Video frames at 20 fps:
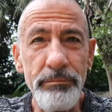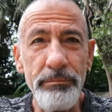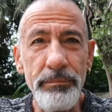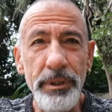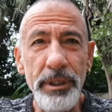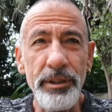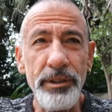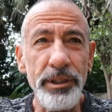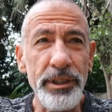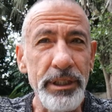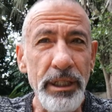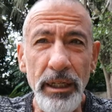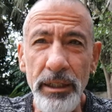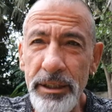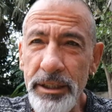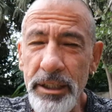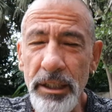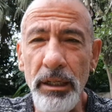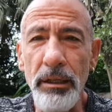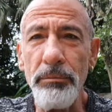Because don't
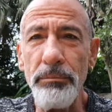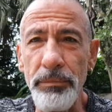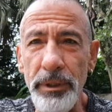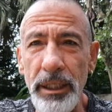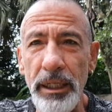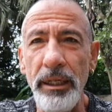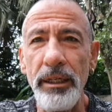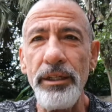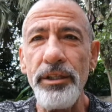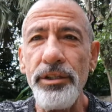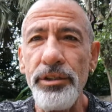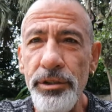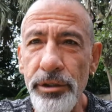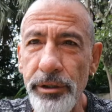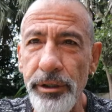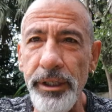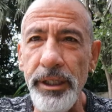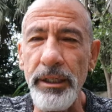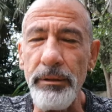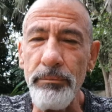tell me
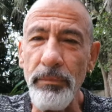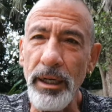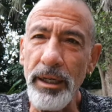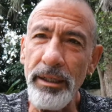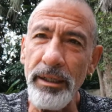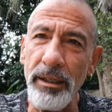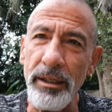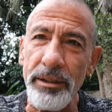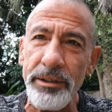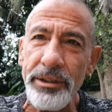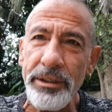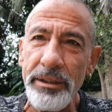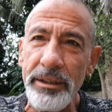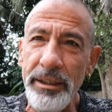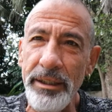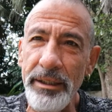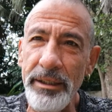should in my house.